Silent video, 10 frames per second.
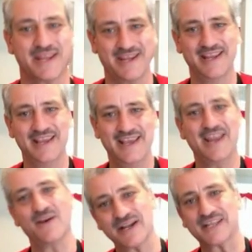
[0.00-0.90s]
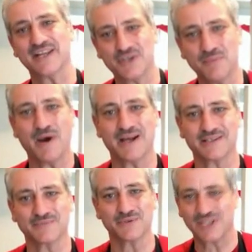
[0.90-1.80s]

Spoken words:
me here at Kitchen Possible.